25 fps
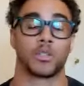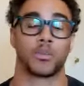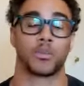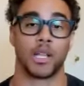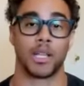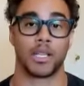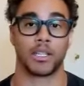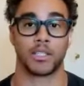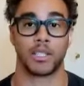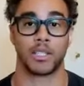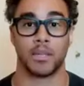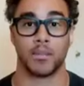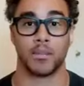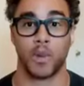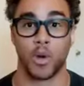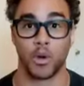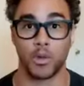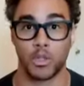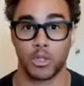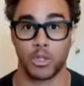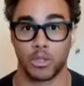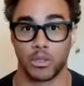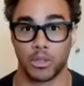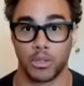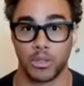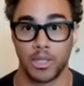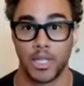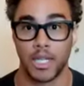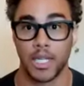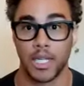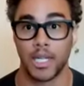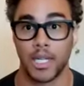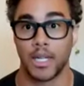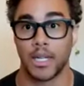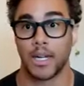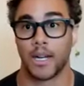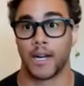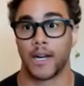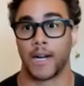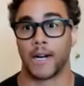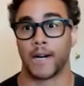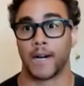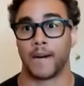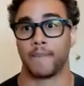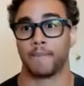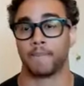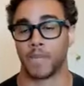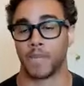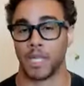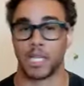as well as the emotional,
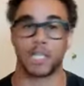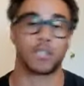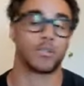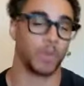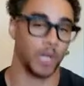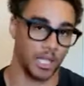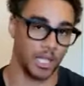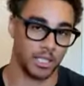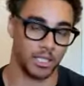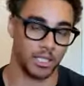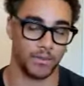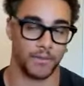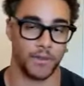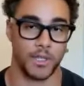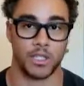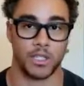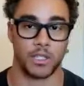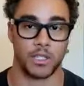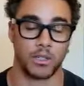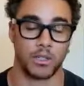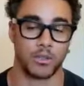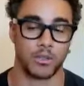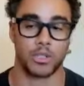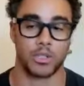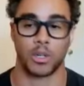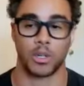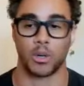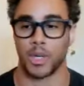as well as the physical.